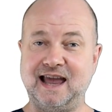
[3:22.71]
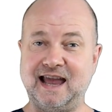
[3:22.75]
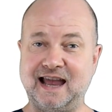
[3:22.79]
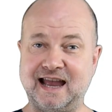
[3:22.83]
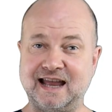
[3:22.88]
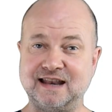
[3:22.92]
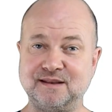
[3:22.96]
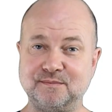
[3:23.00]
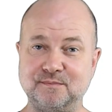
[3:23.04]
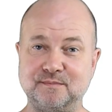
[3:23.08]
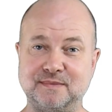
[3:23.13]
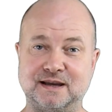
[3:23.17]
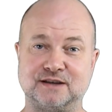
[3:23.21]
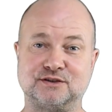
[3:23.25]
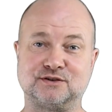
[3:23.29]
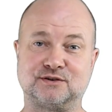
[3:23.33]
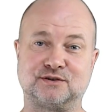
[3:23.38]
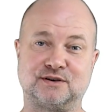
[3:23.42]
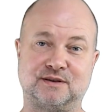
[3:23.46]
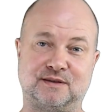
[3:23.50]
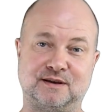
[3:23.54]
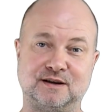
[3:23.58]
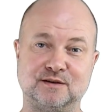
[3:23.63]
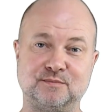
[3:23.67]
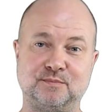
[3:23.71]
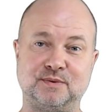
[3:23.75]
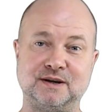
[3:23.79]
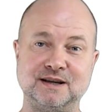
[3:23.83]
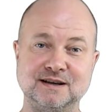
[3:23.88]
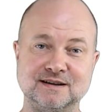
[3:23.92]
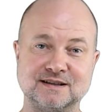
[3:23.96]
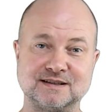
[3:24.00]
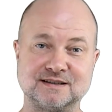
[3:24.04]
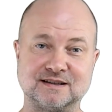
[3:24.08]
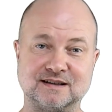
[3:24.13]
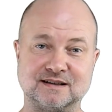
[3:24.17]
and measure their
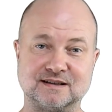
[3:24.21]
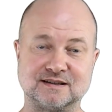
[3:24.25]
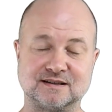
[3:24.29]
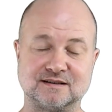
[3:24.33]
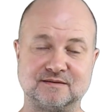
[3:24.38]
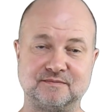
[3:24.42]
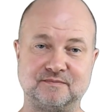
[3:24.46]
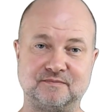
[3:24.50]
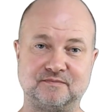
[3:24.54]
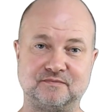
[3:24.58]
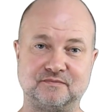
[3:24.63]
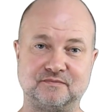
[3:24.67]
penises.